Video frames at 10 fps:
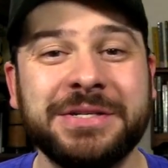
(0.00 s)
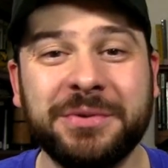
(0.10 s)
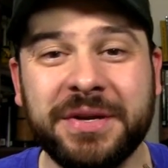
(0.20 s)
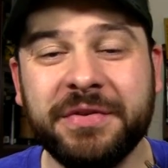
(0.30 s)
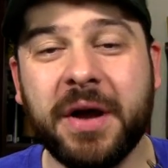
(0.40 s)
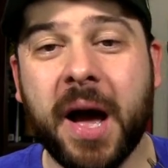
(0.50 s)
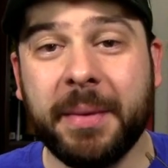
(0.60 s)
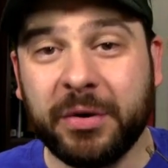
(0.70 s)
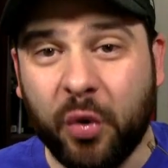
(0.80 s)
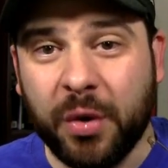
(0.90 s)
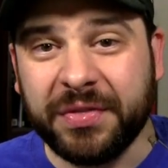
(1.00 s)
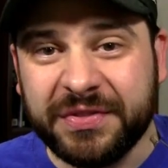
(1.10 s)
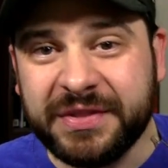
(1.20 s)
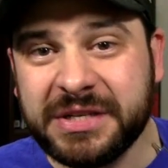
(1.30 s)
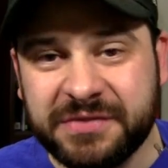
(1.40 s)
So leave a comment
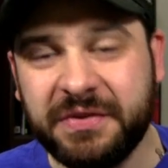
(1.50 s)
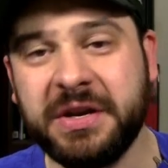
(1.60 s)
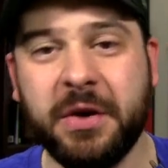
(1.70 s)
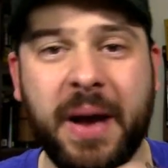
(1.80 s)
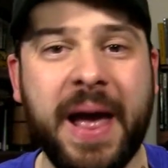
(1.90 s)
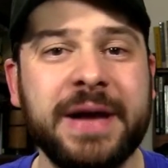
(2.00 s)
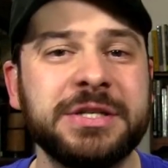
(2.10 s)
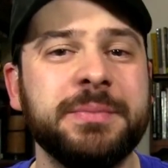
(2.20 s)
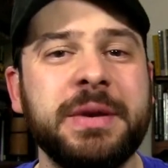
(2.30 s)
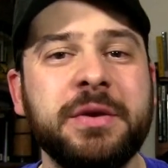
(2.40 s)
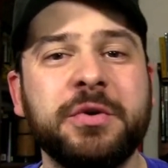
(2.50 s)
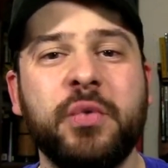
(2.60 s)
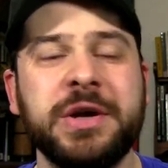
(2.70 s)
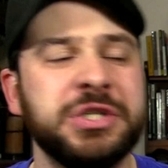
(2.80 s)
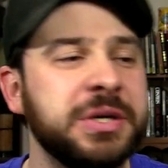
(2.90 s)
on this video. Ask me your
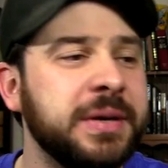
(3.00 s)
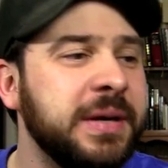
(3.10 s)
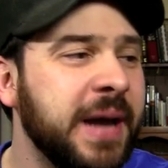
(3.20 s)
question.